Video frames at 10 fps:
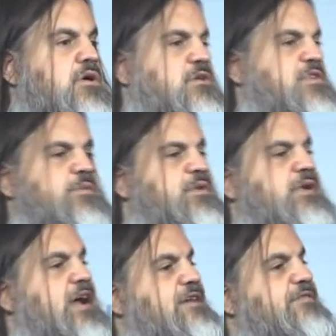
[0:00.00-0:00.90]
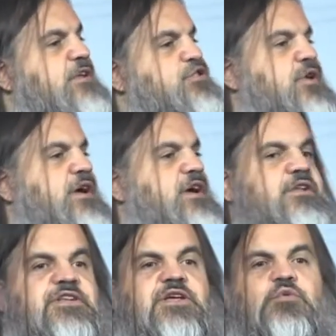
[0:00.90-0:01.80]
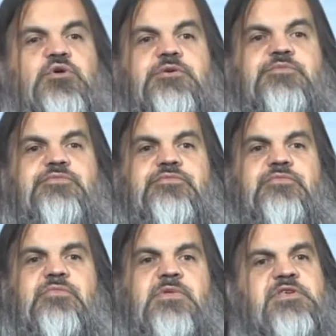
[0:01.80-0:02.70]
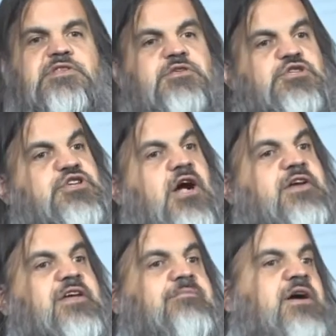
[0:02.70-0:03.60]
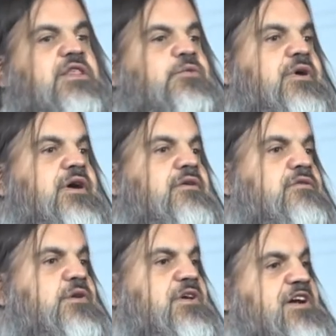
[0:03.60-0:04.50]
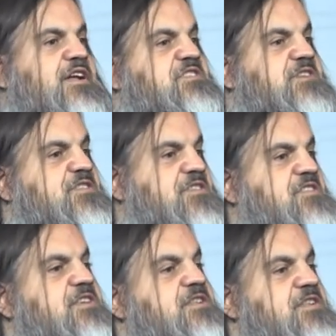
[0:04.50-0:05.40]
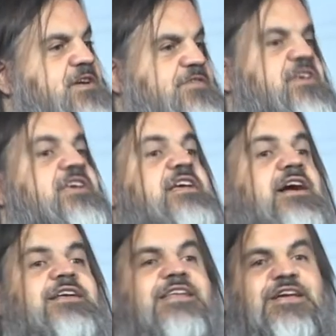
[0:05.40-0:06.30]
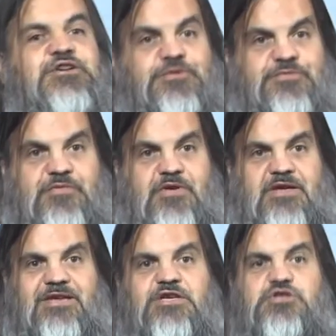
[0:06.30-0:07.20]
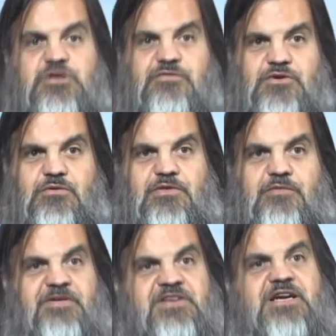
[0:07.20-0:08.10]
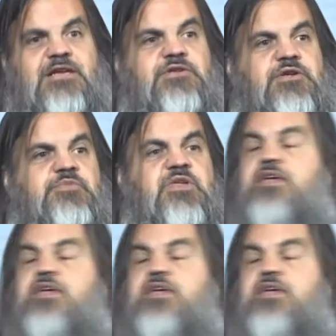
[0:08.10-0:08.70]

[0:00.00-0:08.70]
You see, we don't have that triangle anymore. This is shocking, by the way, to a United States that sees itself as a young nation, a nation of youth and vitality.